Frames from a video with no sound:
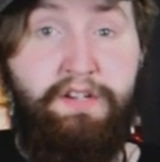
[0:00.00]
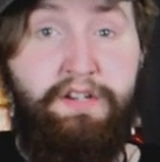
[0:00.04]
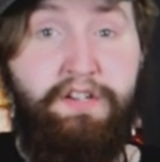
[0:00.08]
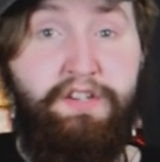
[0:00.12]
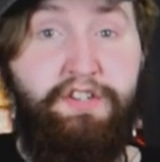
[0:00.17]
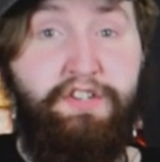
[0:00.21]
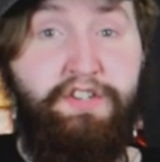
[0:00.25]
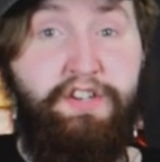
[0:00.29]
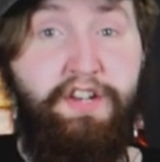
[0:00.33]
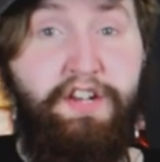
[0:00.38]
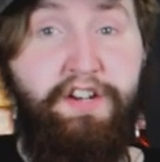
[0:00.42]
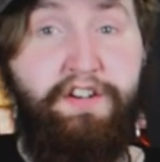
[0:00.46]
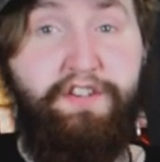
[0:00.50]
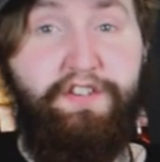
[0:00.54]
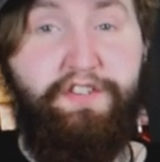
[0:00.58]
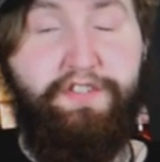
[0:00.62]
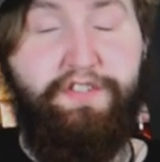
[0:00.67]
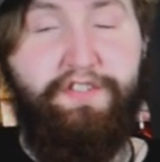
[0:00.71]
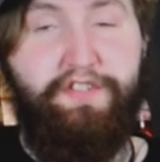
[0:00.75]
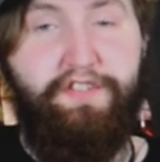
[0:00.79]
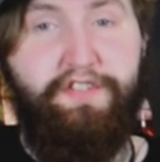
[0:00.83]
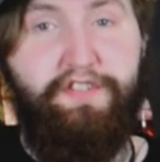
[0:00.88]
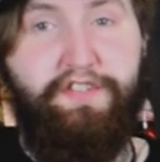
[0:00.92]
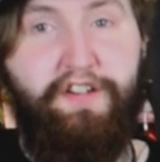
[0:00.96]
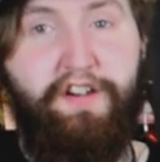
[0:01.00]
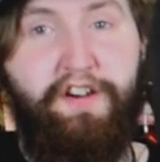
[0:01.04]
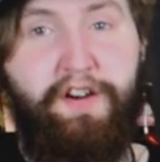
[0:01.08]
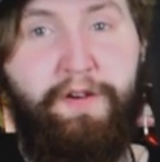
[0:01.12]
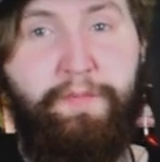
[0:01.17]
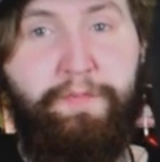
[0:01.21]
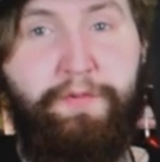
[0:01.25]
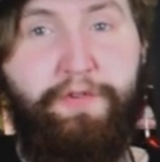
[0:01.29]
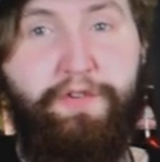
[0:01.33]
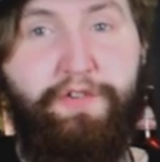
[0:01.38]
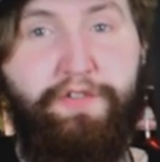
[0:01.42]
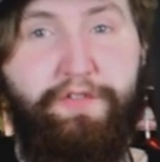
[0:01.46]
cheers to
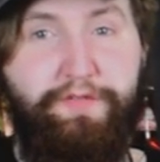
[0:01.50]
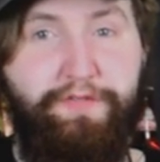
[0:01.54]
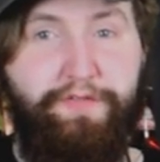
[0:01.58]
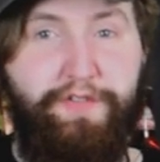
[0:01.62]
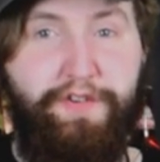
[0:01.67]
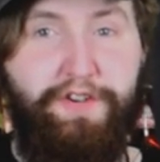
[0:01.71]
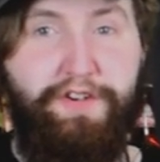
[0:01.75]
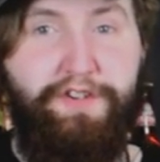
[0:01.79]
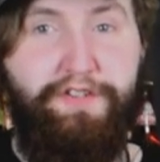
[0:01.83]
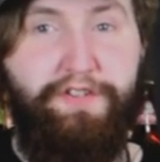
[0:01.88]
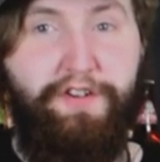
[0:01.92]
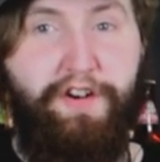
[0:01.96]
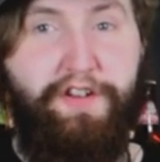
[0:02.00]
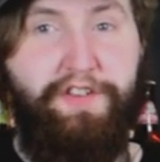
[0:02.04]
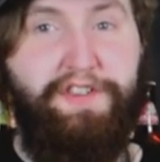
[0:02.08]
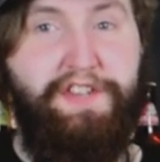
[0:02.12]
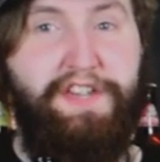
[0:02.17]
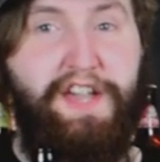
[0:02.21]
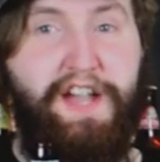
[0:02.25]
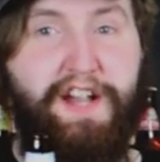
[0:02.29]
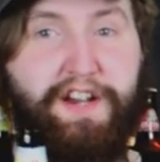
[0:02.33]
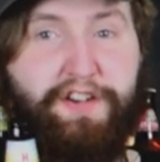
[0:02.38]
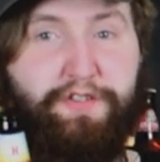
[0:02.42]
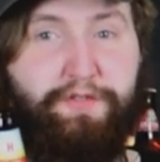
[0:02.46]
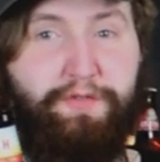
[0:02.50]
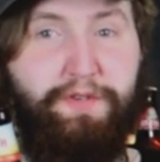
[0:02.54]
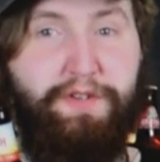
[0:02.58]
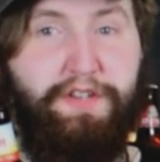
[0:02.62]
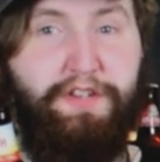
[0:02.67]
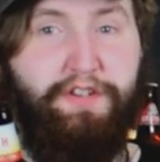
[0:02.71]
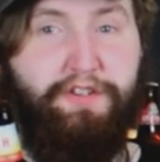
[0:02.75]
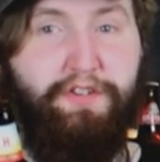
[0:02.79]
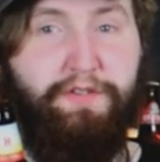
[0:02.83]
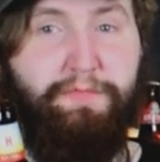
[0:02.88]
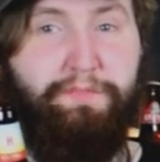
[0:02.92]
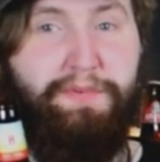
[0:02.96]
Harpoon for all the actually
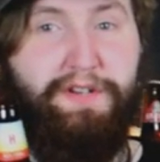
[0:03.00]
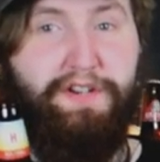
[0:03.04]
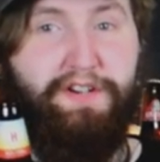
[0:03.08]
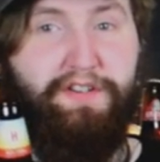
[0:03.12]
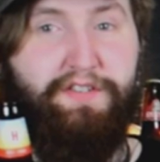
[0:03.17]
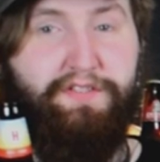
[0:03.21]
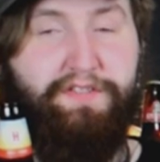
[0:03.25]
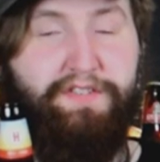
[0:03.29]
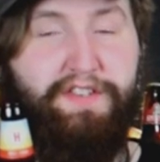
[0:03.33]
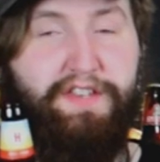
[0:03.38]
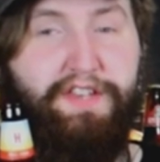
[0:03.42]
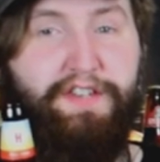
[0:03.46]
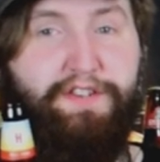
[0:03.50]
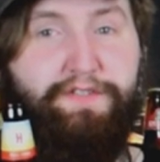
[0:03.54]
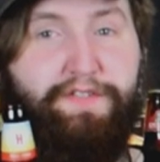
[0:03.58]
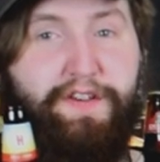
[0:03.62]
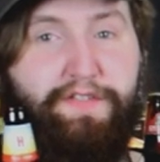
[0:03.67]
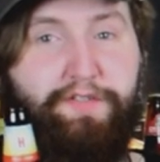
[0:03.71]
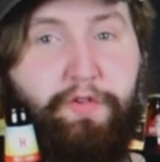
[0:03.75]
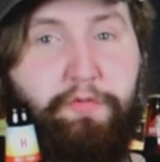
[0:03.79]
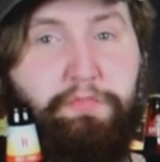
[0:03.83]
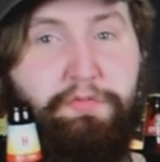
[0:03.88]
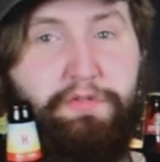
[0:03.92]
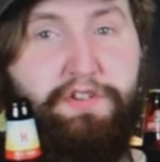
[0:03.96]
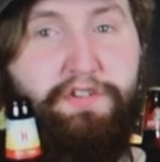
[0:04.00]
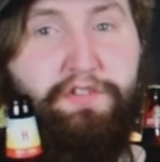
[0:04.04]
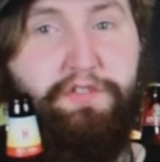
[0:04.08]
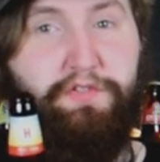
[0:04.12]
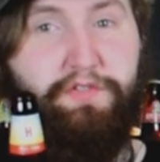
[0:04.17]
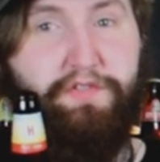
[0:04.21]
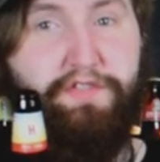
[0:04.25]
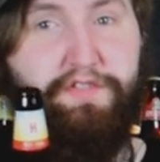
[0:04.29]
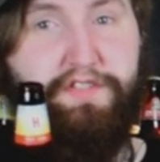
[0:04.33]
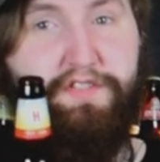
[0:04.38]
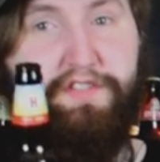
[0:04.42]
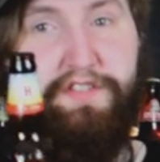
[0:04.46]
good beer that you've ever
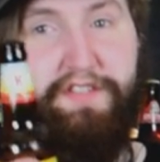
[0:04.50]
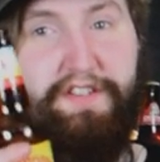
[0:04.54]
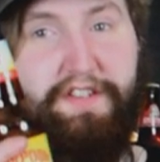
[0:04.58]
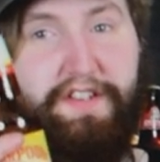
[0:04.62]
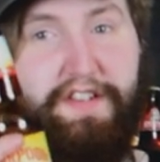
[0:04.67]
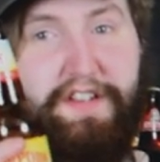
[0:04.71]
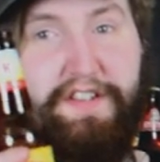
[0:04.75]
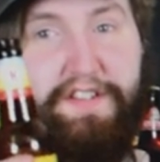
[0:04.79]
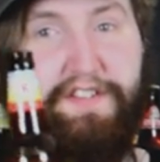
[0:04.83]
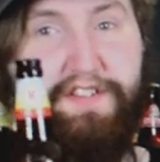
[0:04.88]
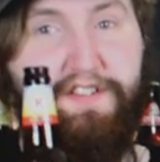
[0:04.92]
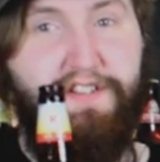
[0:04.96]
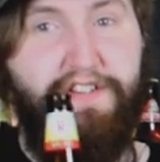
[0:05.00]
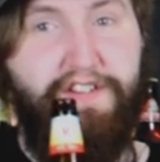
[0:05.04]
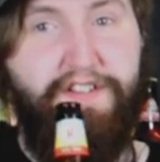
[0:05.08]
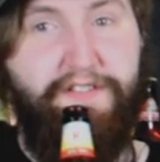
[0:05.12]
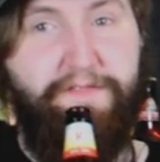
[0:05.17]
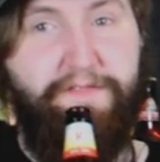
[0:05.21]
produced, and uh,